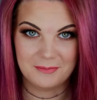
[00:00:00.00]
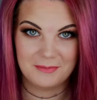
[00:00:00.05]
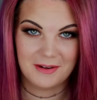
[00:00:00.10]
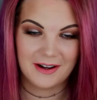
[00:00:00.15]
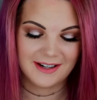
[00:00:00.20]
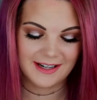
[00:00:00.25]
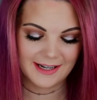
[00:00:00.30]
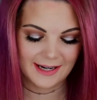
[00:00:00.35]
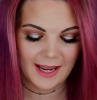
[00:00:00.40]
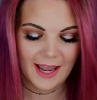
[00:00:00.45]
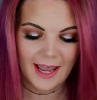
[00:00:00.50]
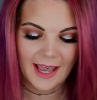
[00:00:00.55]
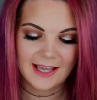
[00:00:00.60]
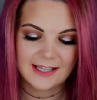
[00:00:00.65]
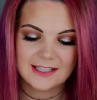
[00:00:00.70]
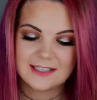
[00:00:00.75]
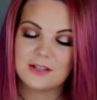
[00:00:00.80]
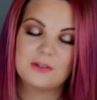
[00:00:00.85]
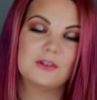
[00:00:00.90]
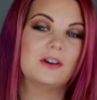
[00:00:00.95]
money.
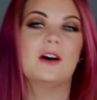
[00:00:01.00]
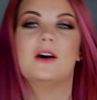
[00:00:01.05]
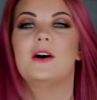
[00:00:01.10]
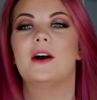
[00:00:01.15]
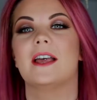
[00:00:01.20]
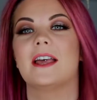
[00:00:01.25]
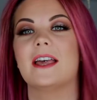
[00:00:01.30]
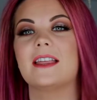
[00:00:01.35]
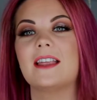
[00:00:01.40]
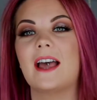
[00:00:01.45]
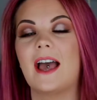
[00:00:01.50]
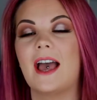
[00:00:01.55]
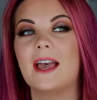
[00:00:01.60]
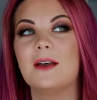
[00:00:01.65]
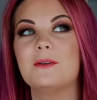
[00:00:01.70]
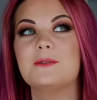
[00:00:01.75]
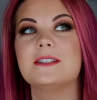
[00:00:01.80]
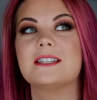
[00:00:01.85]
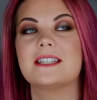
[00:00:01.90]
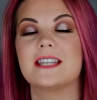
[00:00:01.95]
I
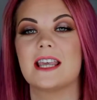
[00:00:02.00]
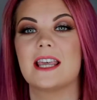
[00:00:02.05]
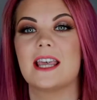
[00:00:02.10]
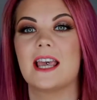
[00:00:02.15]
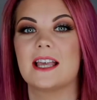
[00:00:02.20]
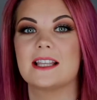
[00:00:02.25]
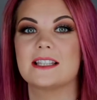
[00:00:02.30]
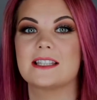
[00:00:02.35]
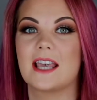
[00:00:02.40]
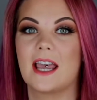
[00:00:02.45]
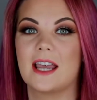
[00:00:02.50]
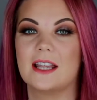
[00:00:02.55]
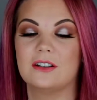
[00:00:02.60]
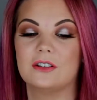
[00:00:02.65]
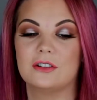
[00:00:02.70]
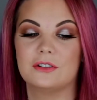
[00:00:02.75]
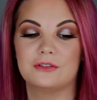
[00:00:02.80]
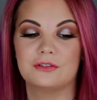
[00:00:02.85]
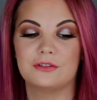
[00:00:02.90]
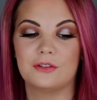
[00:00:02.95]
would say it's kind
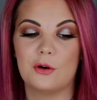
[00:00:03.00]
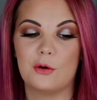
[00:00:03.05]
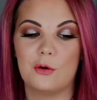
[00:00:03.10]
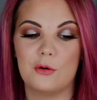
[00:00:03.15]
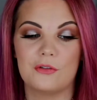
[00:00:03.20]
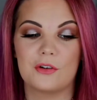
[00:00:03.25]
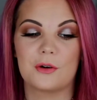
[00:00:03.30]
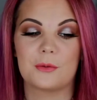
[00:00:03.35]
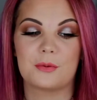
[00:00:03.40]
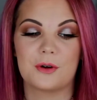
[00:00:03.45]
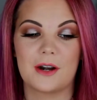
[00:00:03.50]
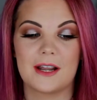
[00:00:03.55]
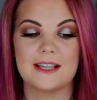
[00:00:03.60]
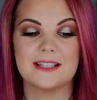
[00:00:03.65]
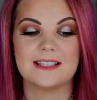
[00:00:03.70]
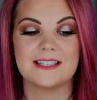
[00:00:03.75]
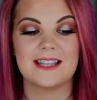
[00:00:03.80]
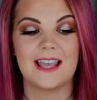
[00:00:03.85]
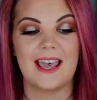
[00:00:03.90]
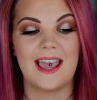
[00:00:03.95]
of
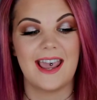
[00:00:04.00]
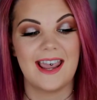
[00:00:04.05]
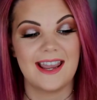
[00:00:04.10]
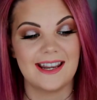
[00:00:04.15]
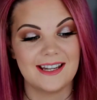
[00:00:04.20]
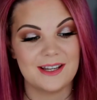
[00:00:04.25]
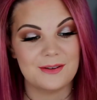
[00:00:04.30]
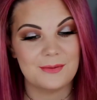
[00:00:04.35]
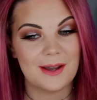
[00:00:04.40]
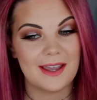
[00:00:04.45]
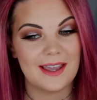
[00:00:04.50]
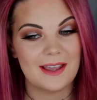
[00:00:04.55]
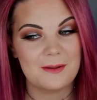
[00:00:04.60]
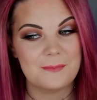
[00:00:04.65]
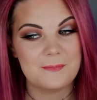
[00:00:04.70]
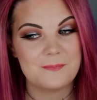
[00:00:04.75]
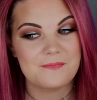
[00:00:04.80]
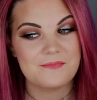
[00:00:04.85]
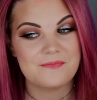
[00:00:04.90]
overpriced anyway.